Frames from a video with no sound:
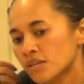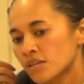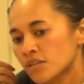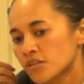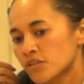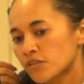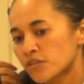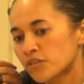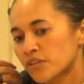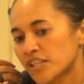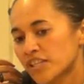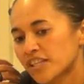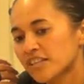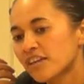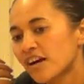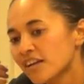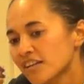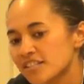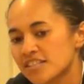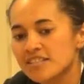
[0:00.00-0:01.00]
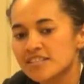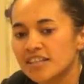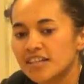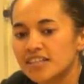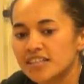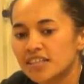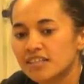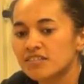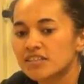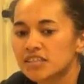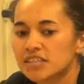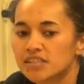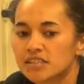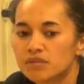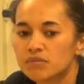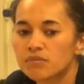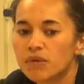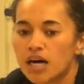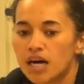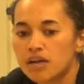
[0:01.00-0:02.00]
so acknowledging that, I want to
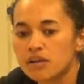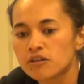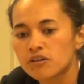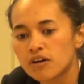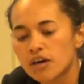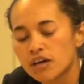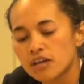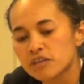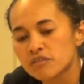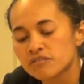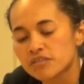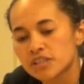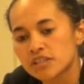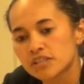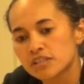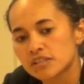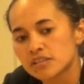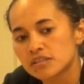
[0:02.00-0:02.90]
mahalo all of the